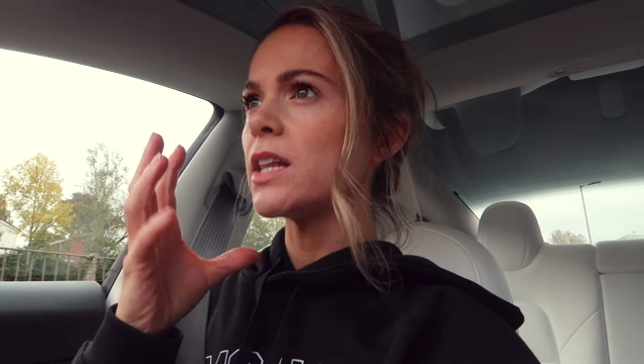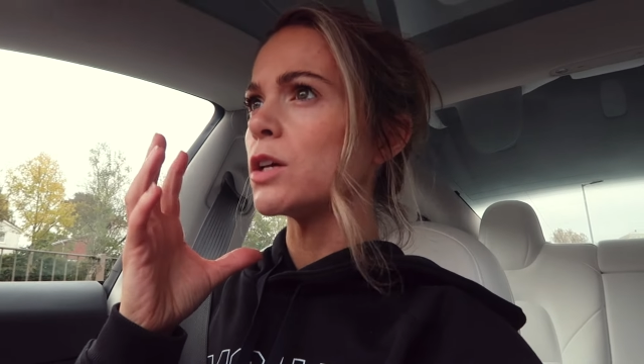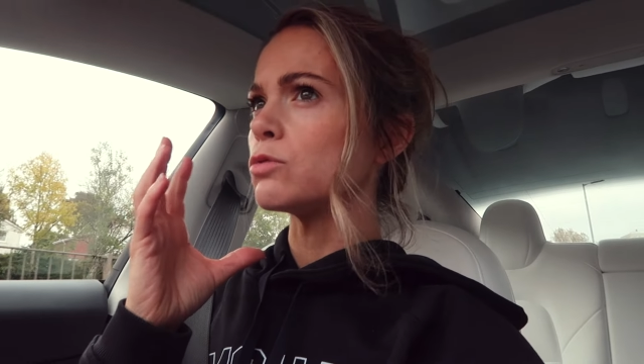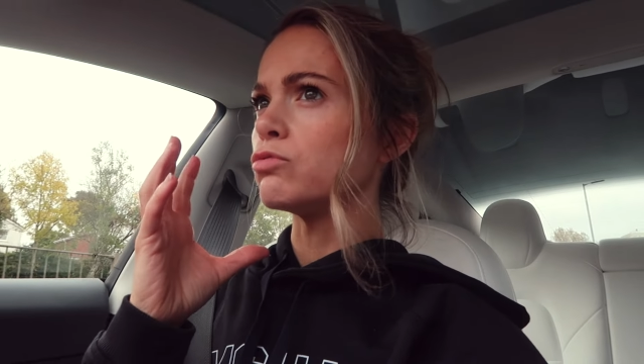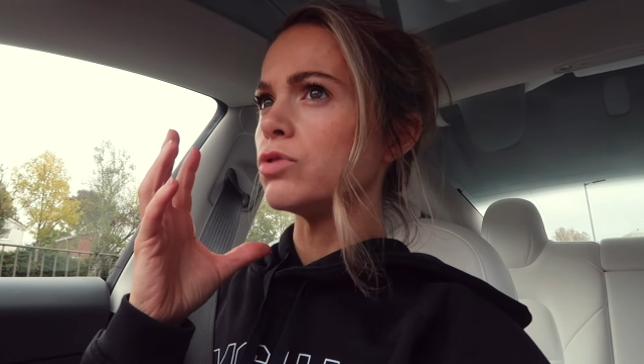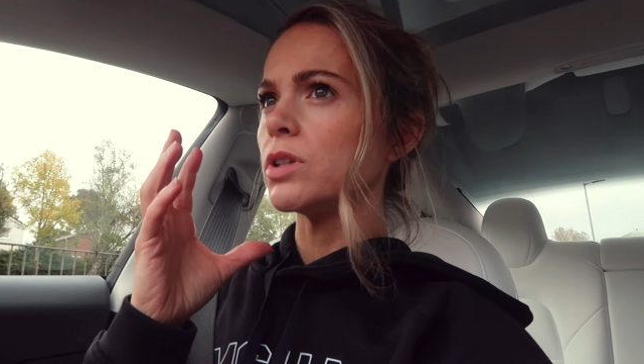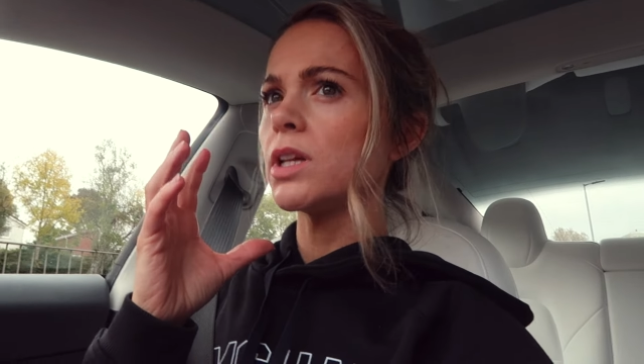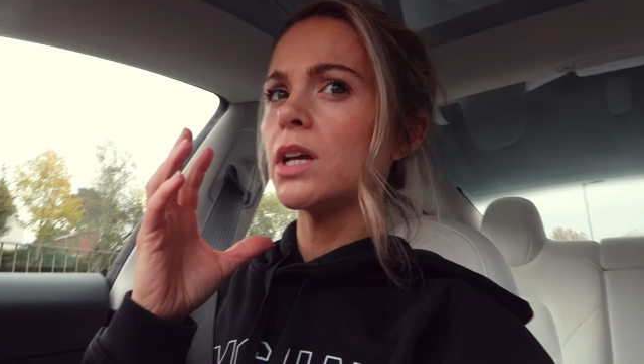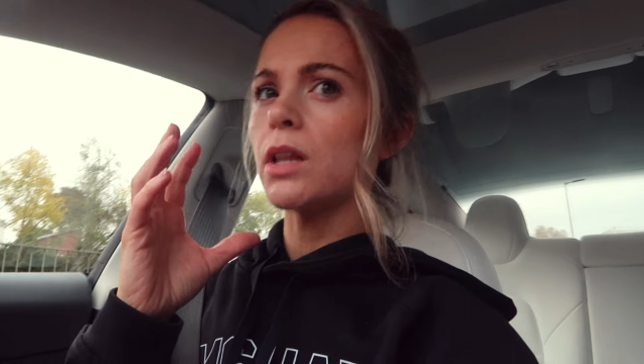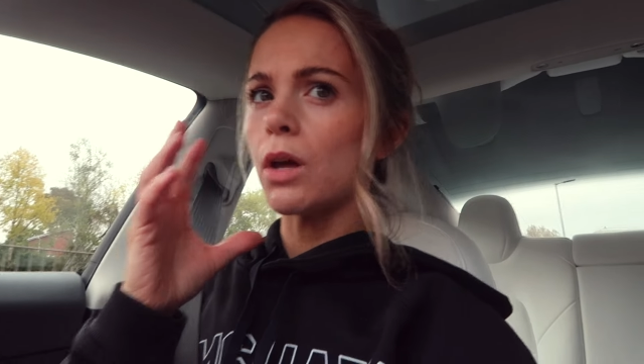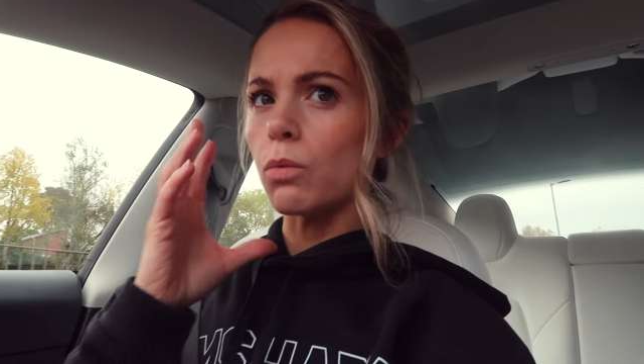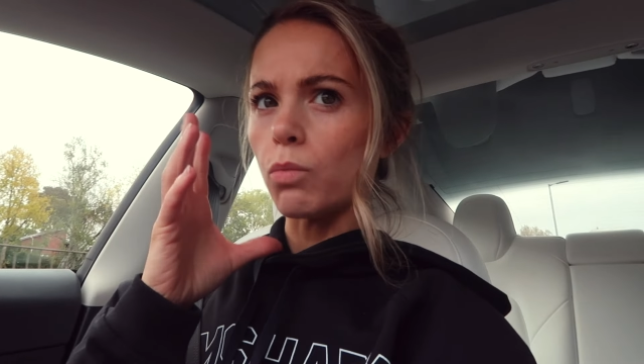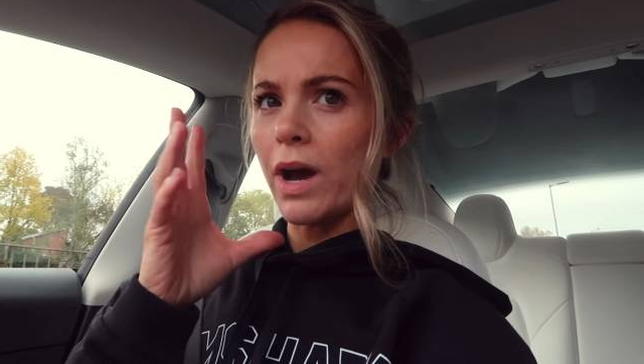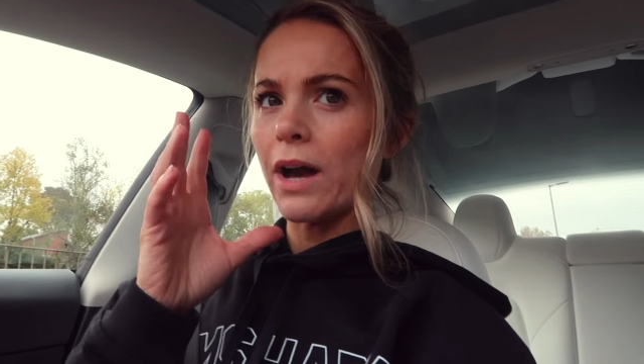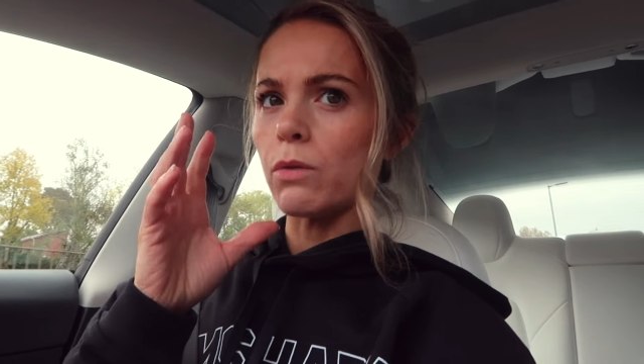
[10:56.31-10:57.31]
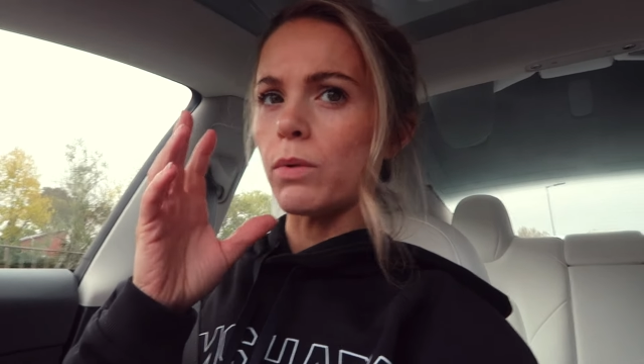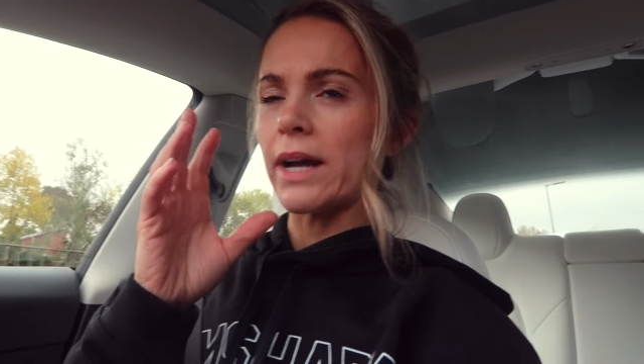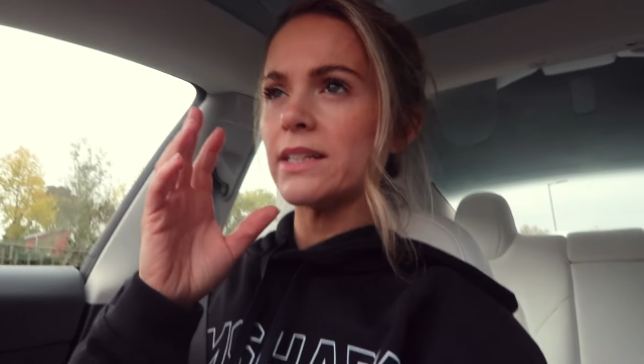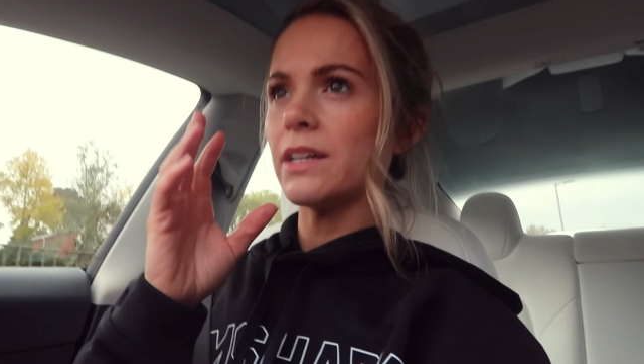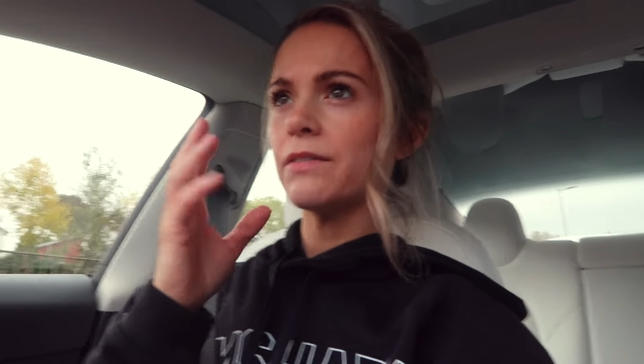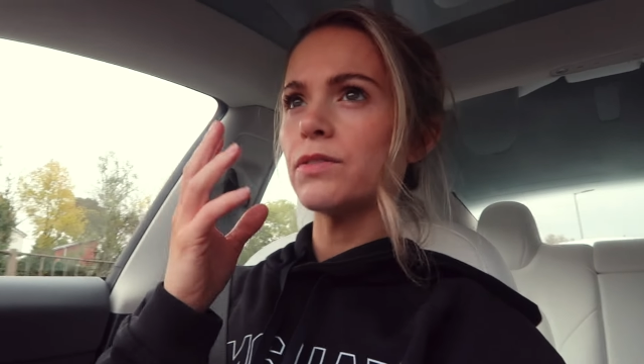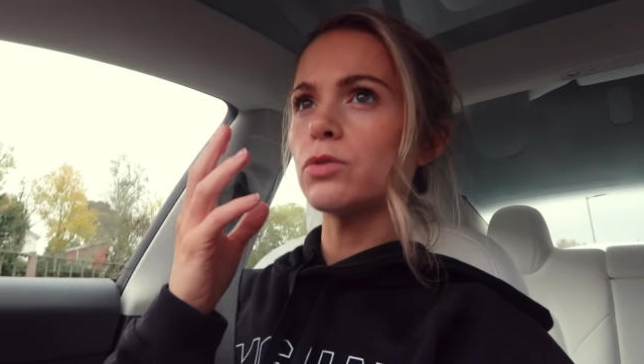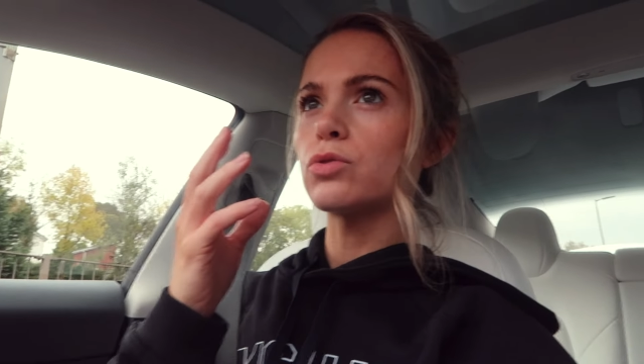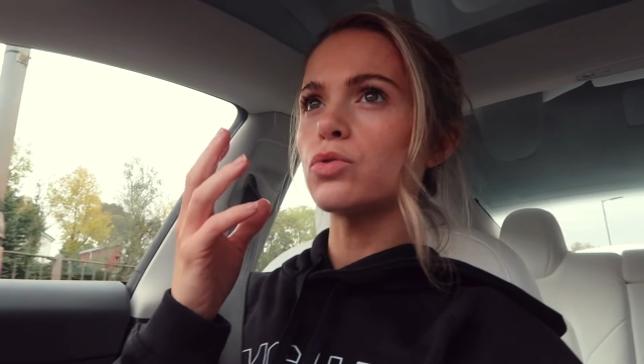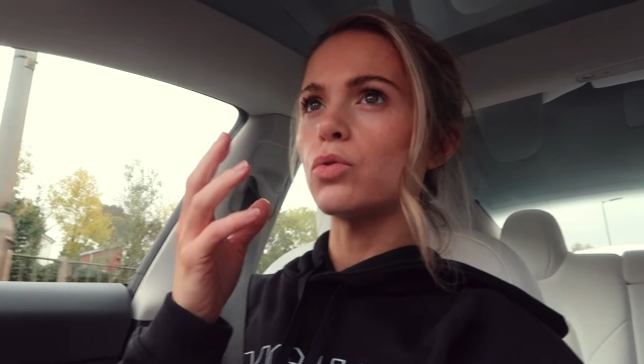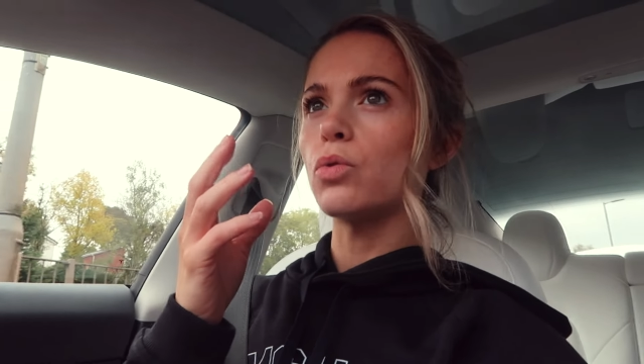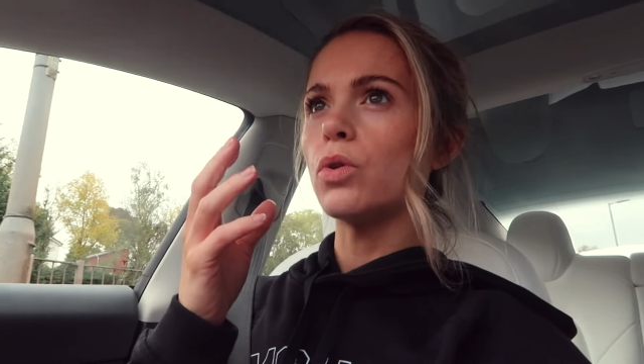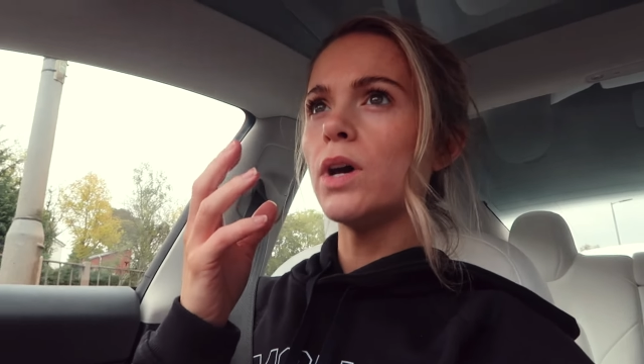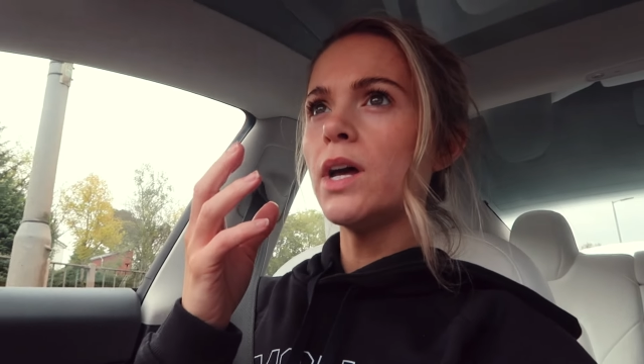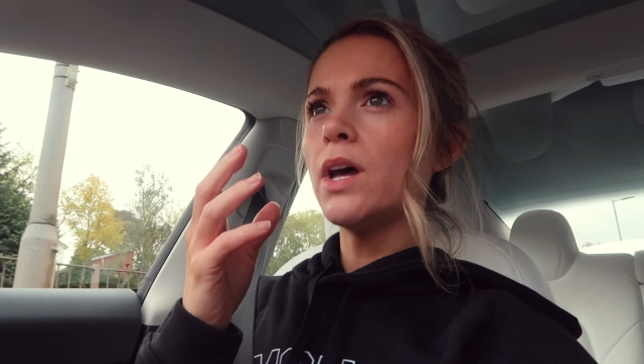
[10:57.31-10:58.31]
Like, really, like, wow, why do I feel
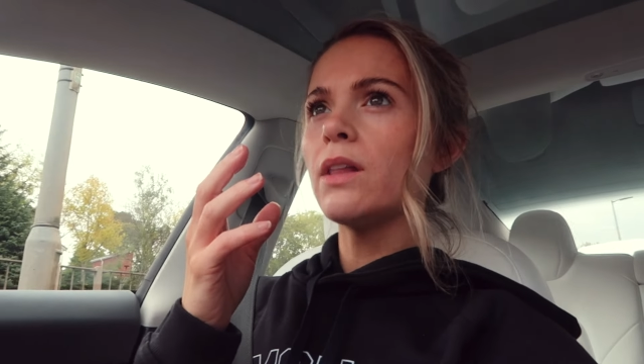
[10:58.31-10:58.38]
so,